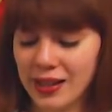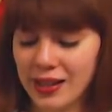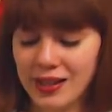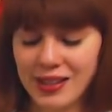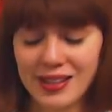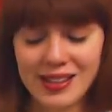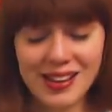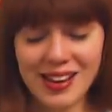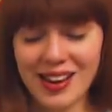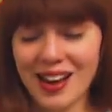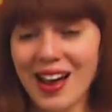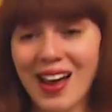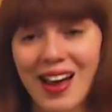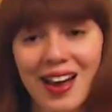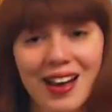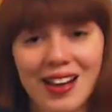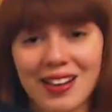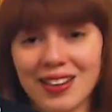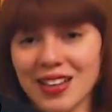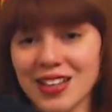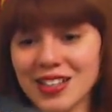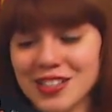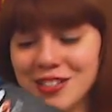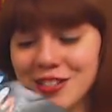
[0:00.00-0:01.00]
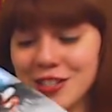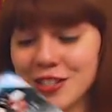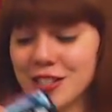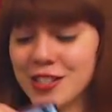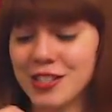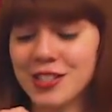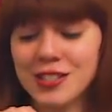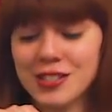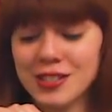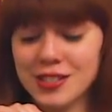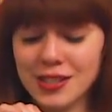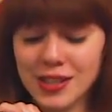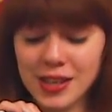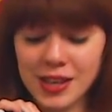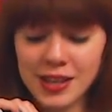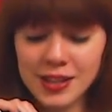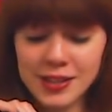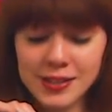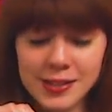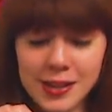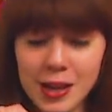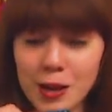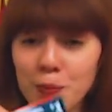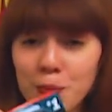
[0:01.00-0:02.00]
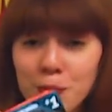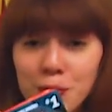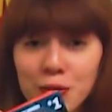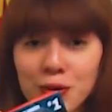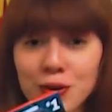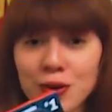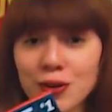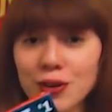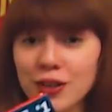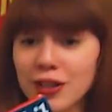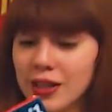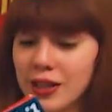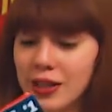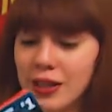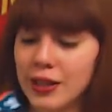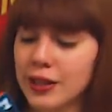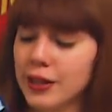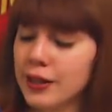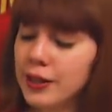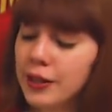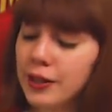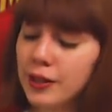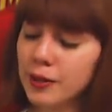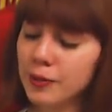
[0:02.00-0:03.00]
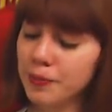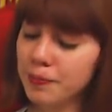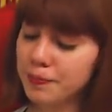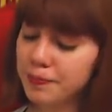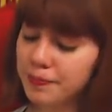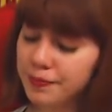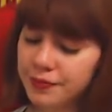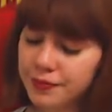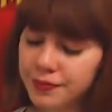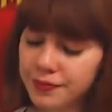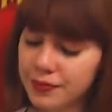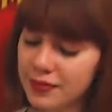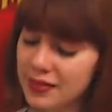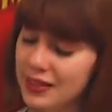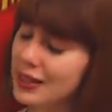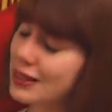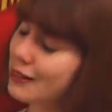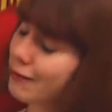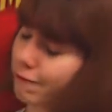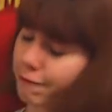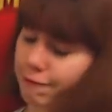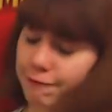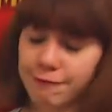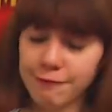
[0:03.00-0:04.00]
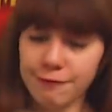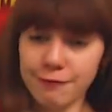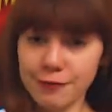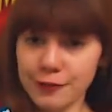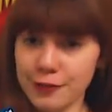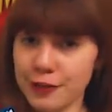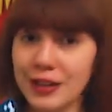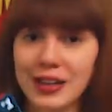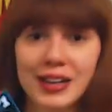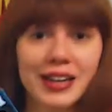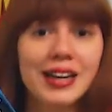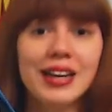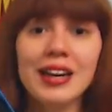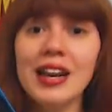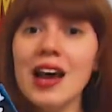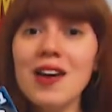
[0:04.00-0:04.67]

yeah, let's just see Deadpool kill frickin'